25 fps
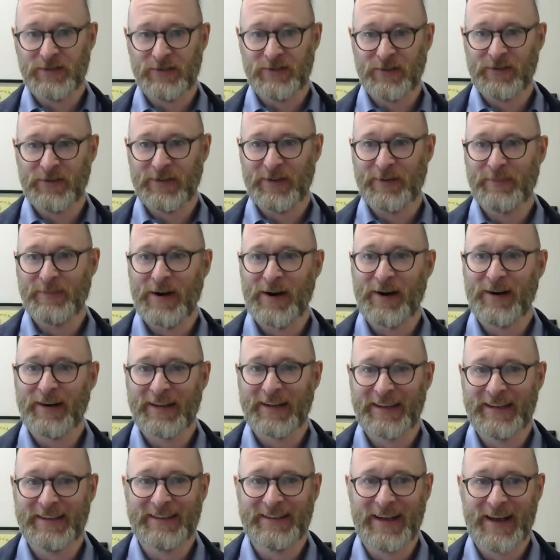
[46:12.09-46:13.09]
so that the
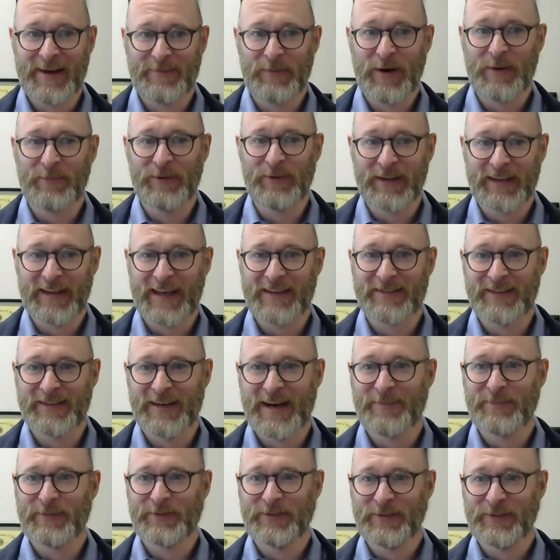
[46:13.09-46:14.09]
American public has an
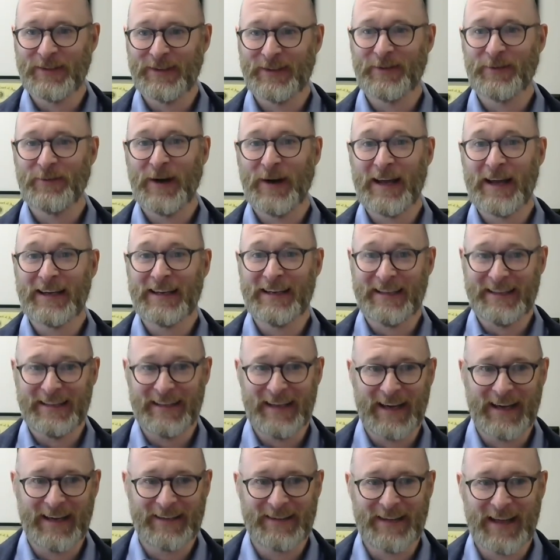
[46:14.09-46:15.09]
opportunity to weigh in
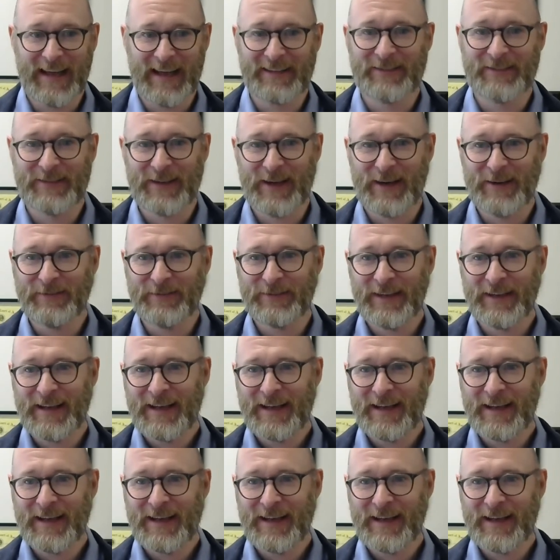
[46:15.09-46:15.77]
on that stuff.